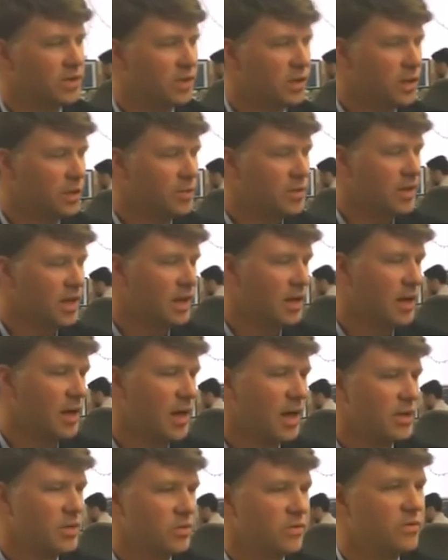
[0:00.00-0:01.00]
comes down to
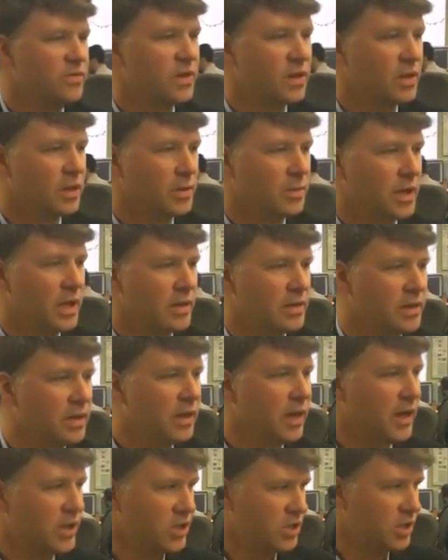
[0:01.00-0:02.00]
how you feel about the
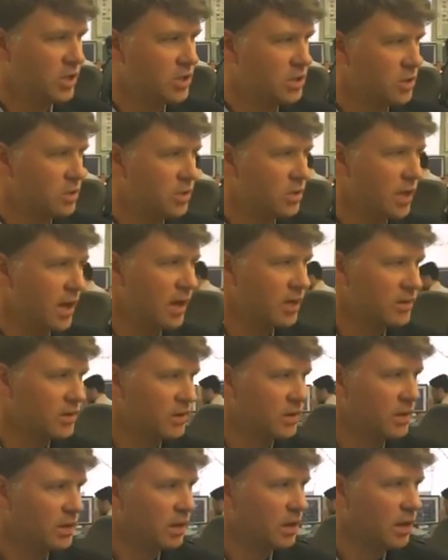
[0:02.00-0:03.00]
election in
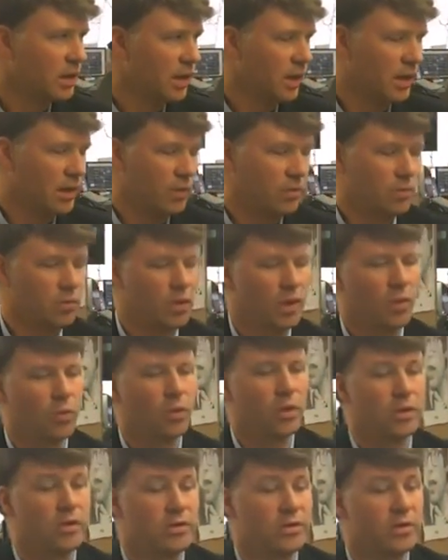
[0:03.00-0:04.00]
2000 and
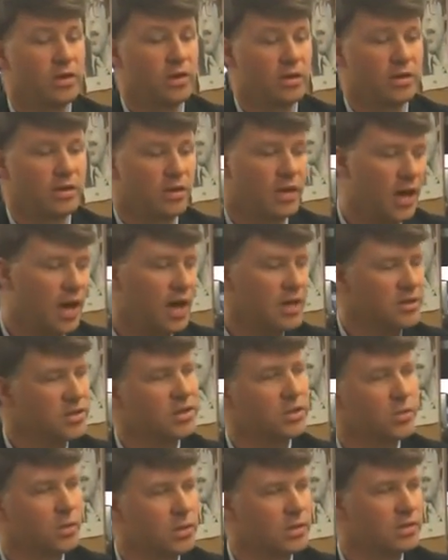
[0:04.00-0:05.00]
what you think the
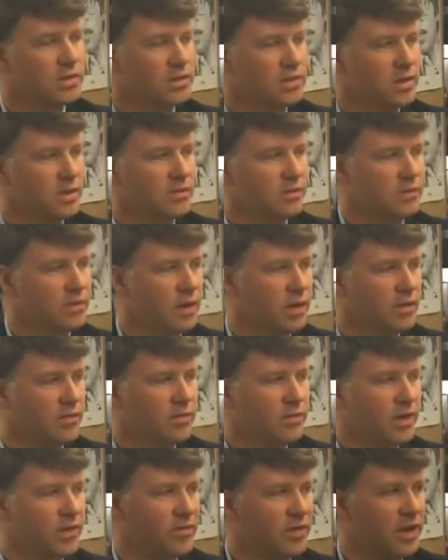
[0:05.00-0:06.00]
consequences of
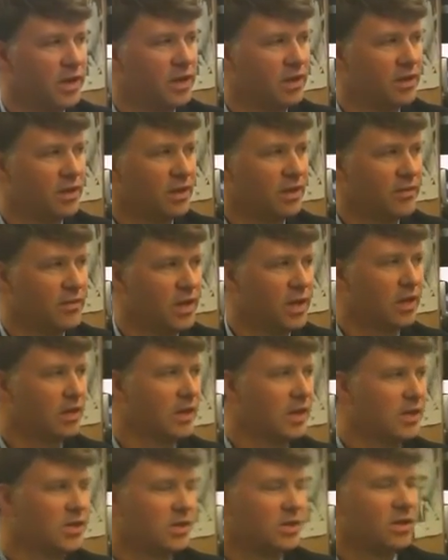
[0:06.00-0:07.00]
that
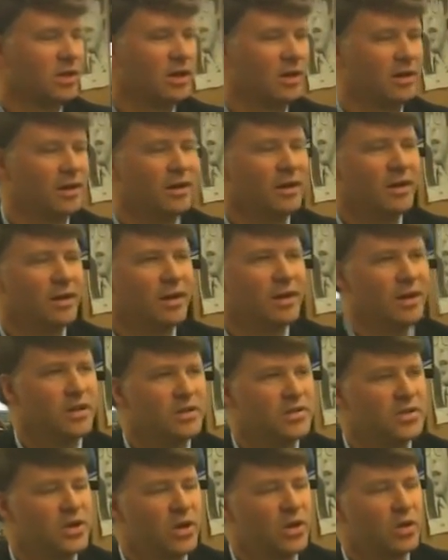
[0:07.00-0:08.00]
election are.
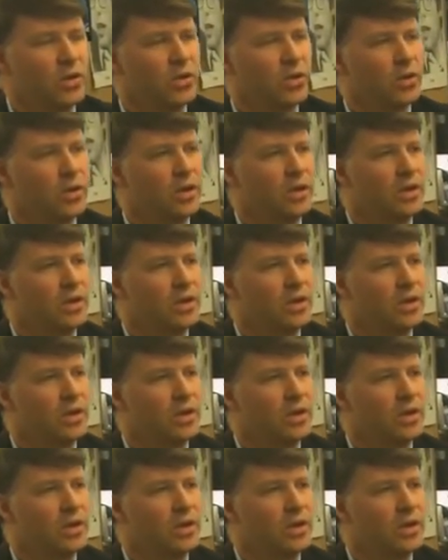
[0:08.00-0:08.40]
So